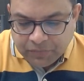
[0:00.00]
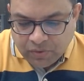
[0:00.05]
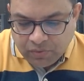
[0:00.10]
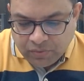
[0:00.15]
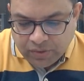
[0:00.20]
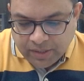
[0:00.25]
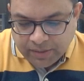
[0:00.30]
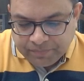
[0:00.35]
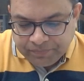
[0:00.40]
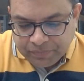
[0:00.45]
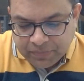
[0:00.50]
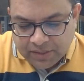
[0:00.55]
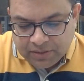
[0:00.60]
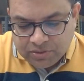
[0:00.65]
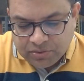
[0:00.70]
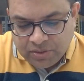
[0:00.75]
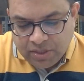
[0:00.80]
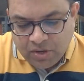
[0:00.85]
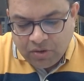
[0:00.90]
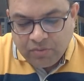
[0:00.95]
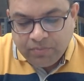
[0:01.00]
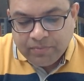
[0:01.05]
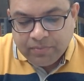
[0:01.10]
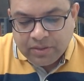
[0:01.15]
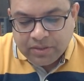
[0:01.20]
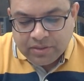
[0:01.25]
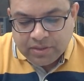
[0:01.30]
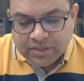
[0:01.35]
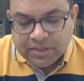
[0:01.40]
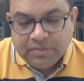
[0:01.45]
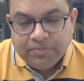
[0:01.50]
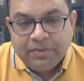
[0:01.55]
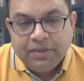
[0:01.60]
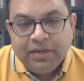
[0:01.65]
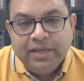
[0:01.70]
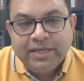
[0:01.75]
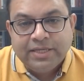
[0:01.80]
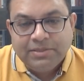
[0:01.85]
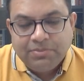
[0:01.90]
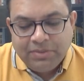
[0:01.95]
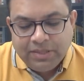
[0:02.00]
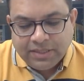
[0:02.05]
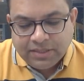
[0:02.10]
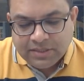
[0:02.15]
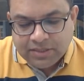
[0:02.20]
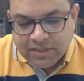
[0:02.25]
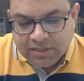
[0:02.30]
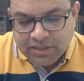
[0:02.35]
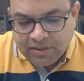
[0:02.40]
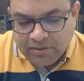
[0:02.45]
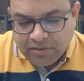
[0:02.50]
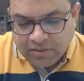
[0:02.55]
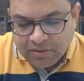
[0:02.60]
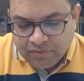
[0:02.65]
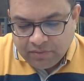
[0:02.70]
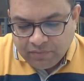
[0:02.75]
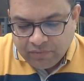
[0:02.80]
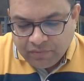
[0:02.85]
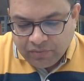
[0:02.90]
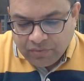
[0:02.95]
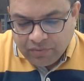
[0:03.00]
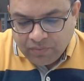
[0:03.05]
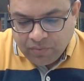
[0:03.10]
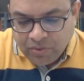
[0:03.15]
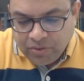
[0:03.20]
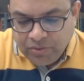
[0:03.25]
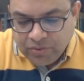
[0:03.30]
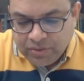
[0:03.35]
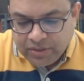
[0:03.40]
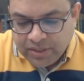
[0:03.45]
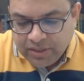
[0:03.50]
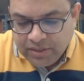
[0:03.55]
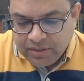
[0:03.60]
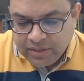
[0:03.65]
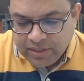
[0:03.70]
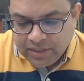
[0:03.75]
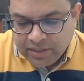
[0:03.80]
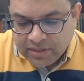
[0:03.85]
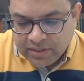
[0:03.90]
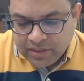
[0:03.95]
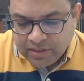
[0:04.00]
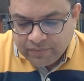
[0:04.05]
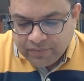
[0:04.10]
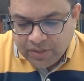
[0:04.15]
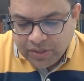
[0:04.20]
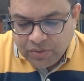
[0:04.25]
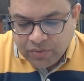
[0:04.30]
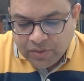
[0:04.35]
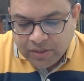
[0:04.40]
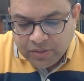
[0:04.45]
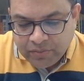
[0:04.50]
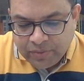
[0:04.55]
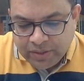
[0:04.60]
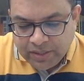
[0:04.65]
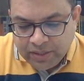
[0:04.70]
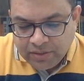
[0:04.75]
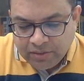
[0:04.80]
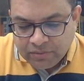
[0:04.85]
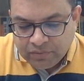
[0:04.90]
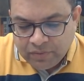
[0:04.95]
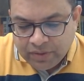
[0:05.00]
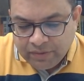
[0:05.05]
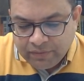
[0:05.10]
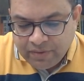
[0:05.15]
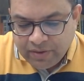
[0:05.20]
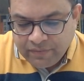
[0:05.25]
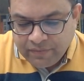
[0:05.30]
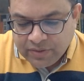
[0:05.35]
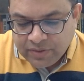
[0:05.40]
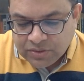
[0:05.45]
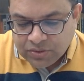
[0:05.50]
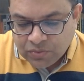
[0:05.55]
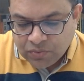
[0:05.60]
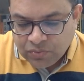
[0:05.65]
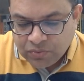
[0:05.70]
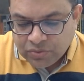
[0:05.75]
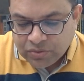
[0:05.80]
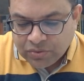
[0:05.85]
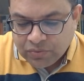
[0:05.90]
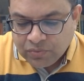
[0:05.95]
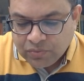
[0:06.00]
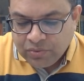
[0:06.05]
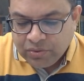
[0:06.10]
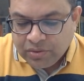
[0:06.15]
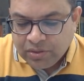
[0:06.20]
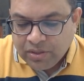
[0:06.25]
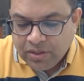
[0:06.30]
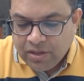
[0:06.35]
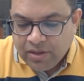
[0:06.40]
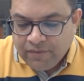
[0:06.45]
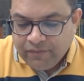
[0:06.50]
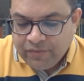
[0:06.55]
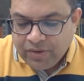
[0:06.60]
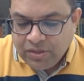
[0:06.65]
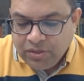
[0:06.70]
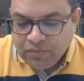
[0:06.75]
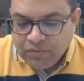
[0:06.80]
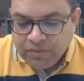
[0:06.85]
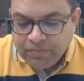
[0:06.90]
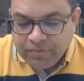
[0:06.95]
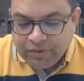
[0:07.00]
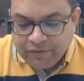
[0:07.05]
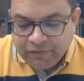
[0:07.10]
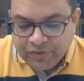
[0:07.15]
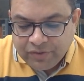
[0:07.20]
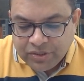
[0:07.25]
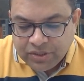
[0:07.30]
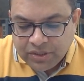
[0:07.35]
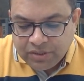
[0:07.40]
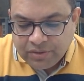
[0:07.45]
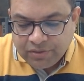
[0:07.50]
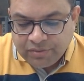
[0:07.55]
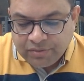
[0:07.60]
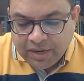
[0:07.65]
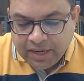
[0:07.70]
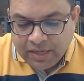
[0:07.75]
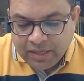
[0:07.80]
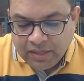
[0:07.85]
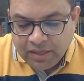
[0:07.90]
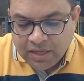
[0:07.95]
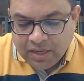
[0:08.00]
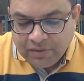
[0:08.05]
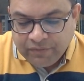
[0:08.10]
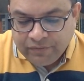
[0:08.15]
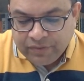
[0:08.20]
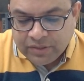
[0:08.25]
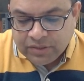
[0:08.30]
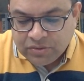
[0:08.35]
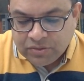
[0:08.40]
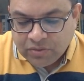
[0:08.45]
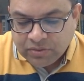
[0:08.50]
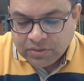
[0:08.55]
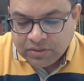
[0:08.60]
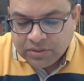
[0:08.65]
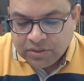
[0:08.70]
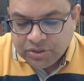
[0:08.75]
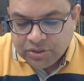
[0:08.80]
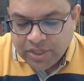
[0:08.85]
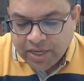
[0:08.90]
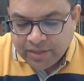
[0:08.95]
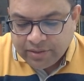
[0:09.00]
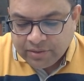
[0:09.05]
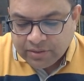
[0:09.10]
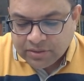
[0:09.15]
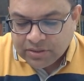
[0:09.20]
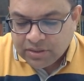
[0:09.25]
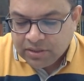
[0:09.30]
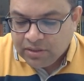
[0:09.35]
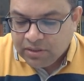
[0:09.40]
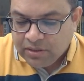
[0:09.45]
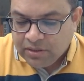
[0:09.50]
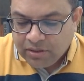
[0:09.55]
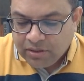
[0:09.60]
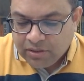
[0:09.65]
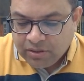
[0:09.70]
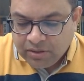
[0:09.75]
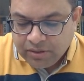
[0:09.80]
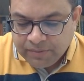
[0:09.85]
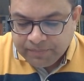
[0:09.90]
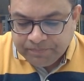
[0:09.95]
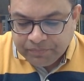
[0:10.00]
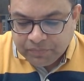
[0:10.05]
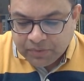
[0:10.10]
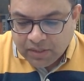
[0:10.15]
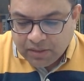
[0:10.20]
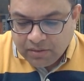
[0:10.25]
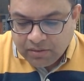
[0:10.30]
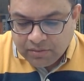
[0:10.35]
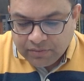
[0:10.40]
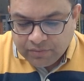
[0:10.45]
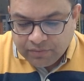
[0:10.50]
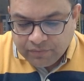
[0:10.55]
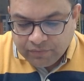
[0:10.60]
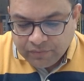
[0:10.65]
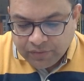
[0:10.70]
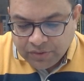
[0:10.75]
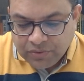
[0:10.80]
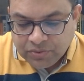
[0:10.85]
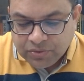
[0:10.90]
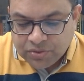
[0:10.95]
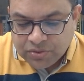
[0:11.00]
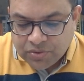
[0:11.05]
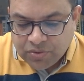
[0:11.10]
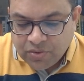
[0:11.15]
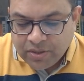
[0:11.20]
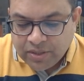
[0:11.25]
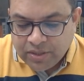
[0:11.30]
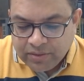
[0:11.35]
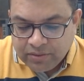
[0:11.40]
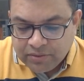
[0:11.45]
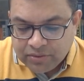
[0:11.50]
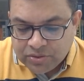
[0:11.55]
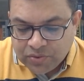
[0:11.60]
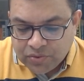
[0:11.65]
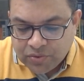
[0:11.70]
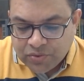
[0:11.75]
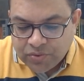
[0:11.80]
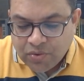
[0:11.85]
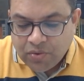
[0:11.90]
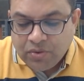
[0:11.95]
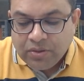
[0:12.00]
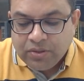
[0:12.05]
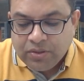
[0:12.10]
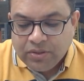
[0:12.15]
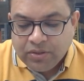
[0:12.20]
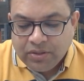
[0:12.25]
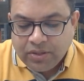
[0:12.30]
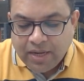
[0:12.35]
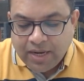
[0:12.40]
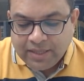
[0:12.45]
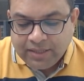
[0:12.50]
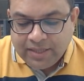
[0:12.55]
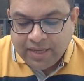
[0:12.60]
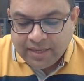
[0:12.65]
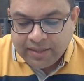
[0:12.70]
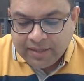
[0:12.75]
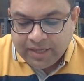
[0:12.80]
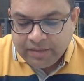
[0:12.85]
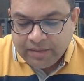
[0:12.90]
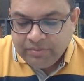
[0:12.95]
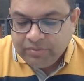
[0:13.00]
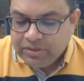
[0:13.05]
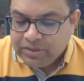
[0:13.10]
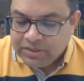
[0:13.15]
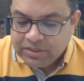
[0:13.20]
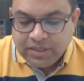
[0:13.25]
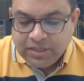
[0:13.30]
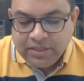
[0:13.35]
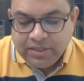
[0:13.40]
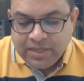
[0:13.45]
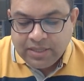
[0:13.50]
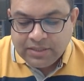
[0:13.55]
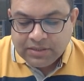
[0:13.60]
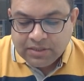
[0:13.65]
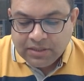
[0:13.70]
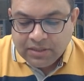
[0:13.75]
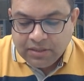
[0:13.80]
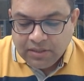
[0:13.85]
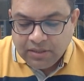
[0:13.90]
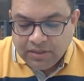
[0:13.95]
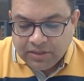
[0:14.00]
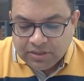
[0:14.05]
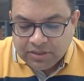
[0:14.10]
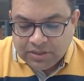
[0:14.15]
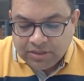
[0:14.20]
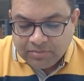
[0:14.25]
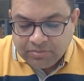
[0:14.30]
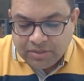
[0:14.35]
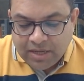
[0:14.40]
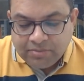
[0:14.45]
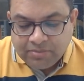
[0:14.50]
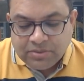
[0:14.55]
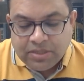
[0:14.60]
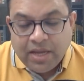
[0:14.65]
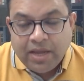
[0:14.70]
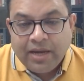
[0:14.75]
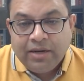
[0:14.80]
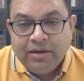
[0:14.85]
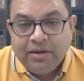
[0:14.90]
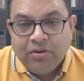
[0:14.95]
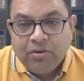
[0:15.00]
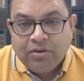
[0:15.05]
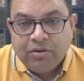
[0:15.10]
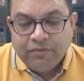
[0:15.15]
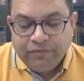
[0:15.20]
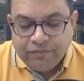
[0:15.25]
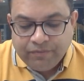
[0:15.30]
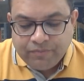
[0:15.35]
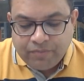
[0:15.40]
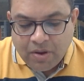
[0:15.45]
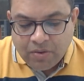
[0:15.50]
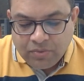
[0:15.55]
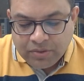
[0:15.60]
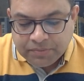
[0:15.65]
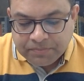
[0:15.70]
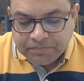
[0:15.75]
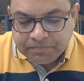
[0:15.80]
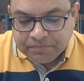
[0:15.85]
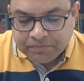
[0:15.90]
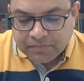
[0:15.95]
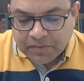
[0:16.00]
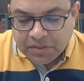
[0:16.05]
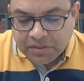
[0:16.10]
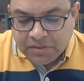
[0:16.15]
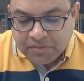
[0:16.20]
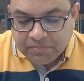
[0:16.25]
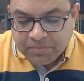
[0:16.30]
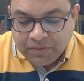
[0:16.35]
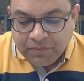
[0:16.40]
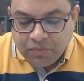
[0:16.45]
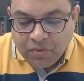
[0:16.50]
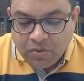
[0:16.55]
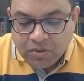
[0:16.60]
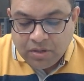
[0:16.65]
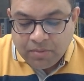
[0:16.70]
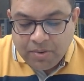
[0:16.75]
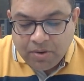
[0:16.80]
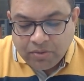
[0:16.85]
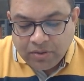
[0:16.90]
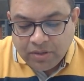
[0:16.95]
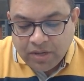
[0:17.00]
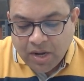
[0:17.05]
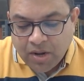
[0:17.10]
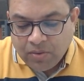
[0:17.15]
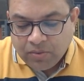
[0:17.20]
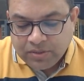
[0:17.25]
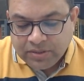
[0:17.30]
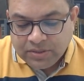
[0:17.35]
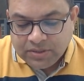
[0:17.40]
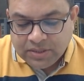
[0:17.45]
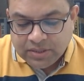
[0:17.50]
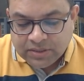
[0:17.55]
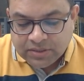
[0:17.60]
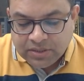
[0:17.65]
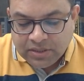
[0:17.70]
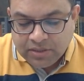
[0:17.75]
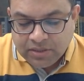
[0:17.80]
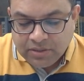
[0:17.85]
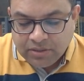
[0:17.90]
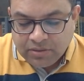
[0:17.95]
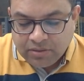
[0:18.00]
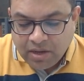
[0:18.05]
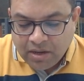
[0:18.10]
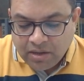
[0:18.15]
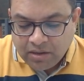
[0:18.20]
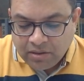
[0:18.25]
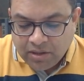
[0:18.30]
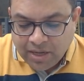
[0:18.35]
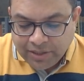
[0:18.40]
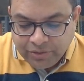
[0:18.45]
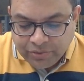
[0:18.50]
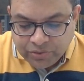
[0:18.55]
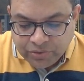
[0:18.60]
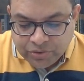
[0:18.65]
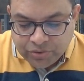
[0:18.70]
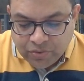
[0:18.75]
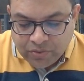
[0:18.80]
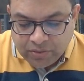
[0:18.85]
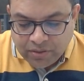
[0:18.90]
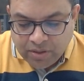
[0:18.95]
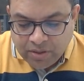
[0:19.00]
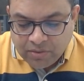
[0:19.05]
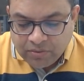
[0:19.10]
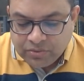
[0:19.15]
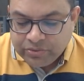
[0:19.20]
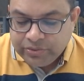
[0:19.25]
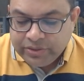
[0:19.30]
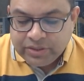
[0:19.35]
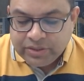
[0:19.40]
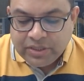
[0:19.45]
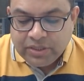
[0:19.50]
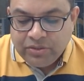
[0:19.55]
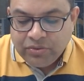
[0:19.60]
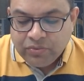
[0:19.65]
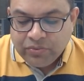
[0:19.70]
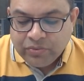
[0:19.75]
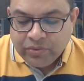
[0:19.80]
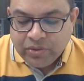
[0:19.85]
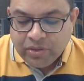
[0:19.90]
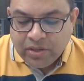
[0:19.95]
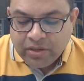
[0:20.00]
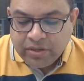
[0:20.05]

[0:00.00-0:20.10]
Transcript: Okay. So now uh, explains well, what do you think, Great King? When you are 20 or 25 years old, old when you were proficient at riding elephants, horses, and chariots, uh, uh, were you strong, strong at that time? He said, Yes. Sometimes I had a lot of power. But what about now? He says, uh, Are you strong now? So he said, No.